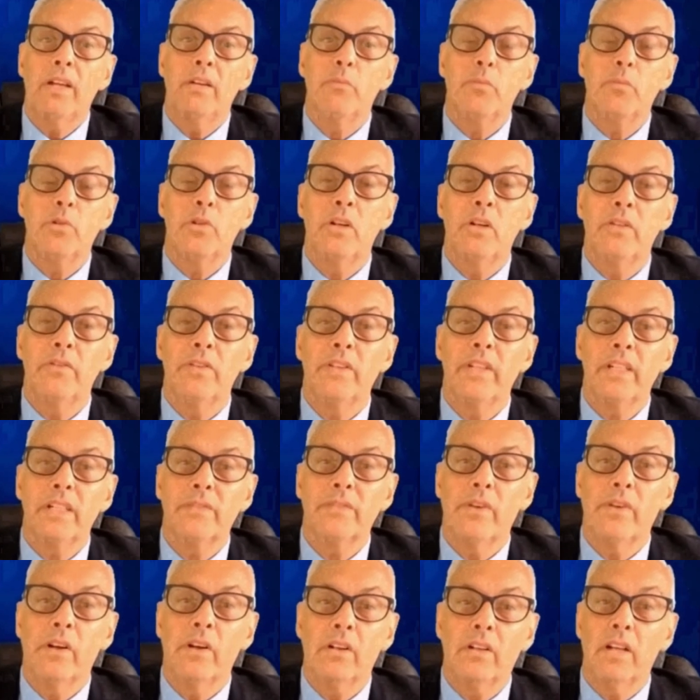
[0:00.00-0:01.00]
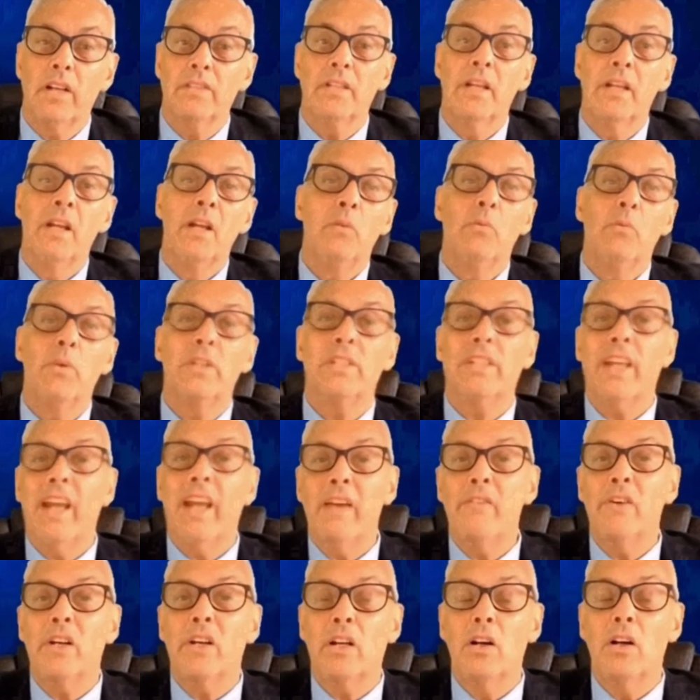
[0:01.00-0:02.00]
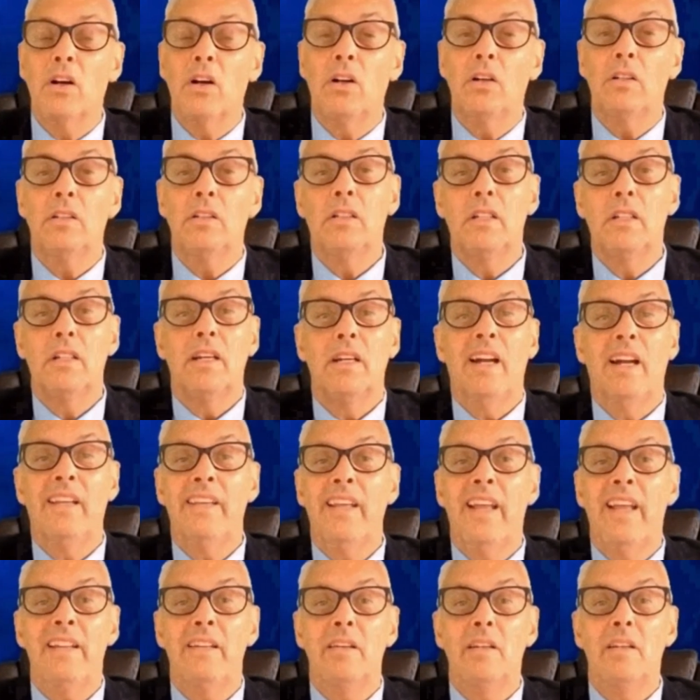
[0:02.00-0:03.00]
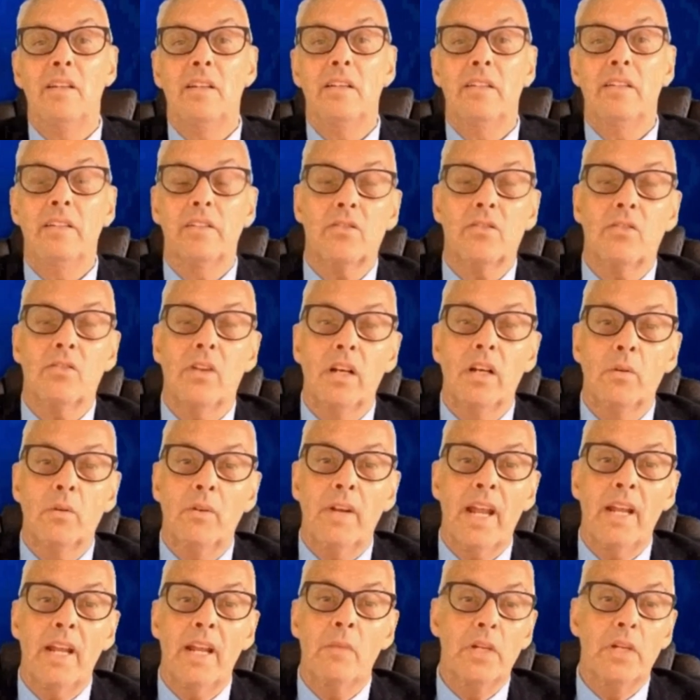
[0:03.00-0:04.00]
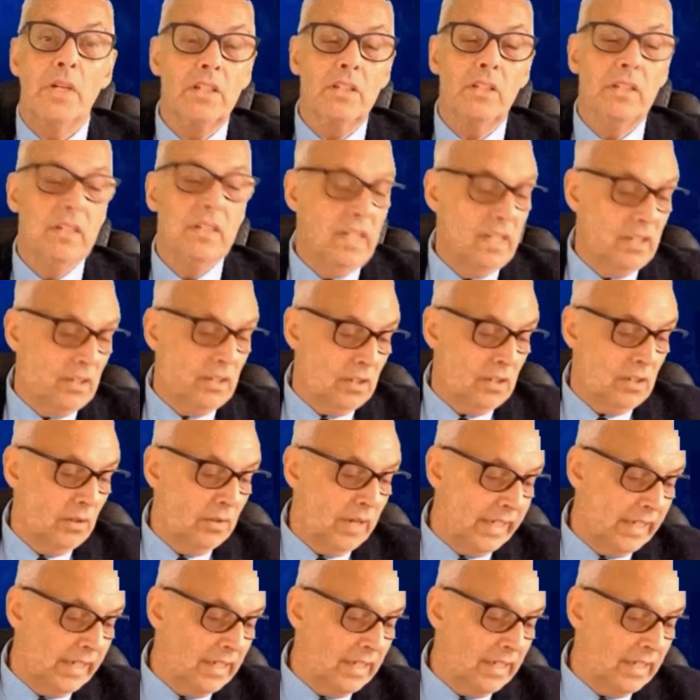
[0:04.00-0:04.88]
proof of these photographs, which they haven't got, and then the strike will end. But it's too late to